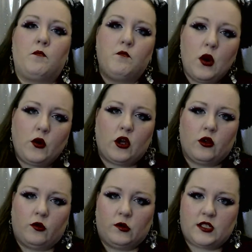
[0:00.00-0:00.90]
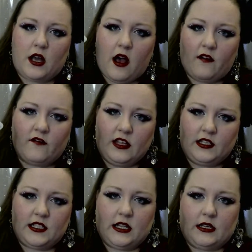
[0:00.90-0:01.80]
bukus of
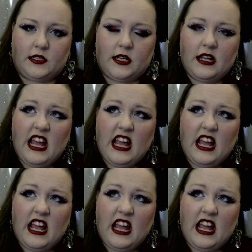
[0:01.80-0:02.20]
these things.